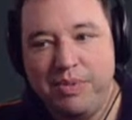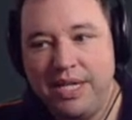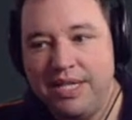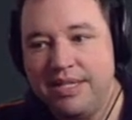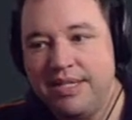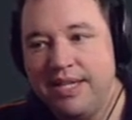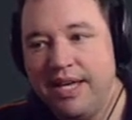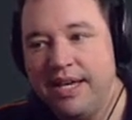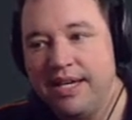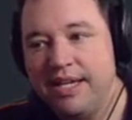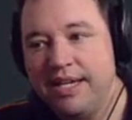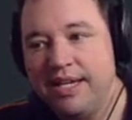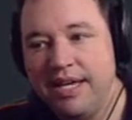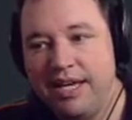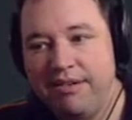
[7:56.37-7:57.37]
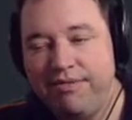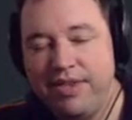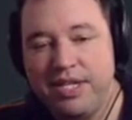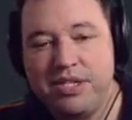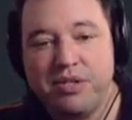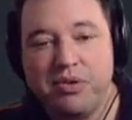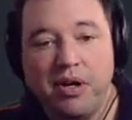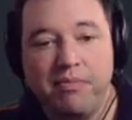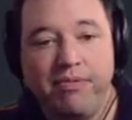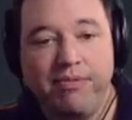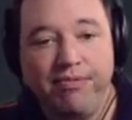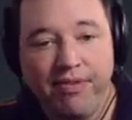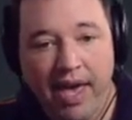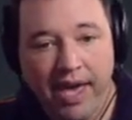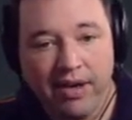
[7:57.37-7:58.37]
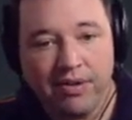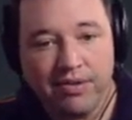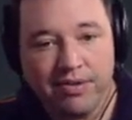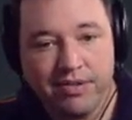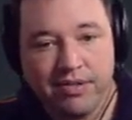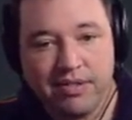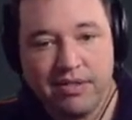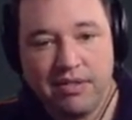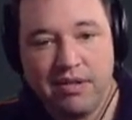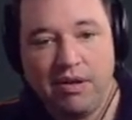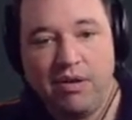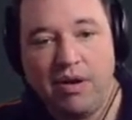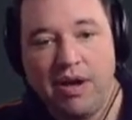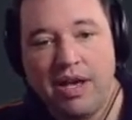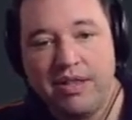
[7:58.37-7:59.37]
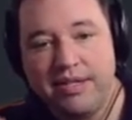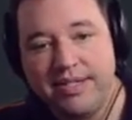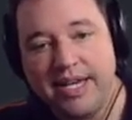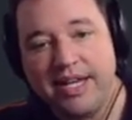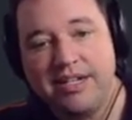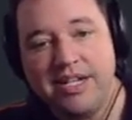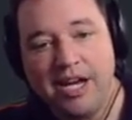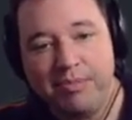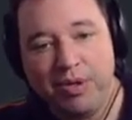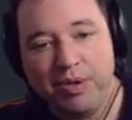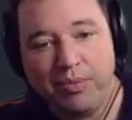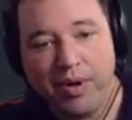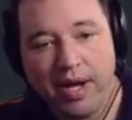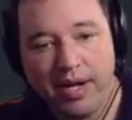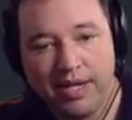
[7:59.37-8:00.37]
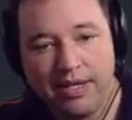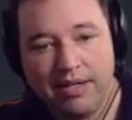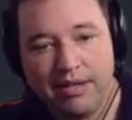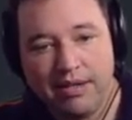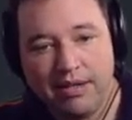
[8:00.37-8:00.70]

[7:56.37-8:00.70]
means that if this script fails the second time you run it,